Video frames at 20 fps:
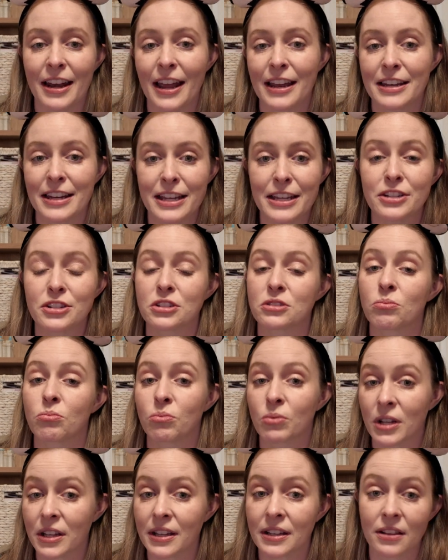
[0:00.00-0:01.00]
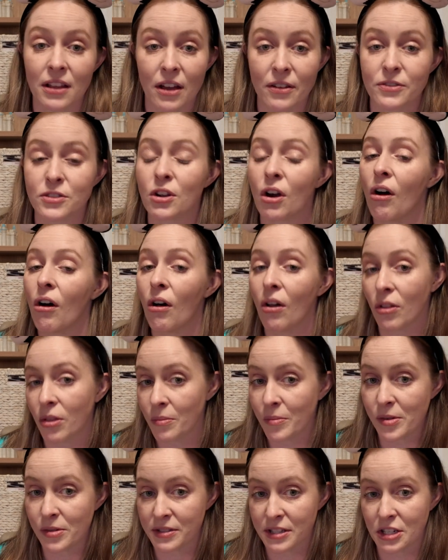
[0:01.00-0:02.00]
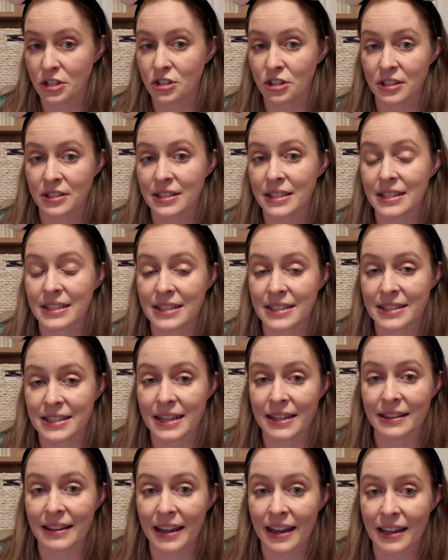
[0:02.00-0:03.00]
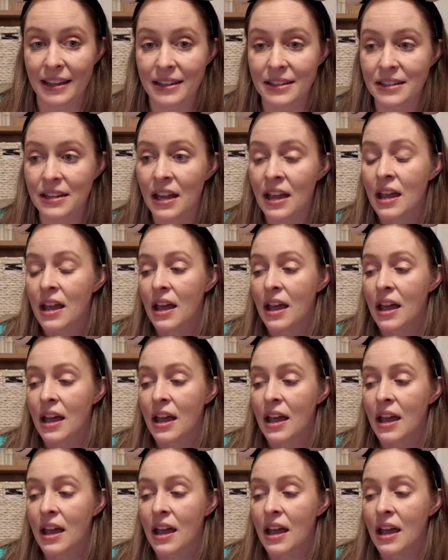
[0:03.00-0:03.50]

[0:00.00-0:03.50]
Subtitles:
and he just really loved all the musicians at Disneyland,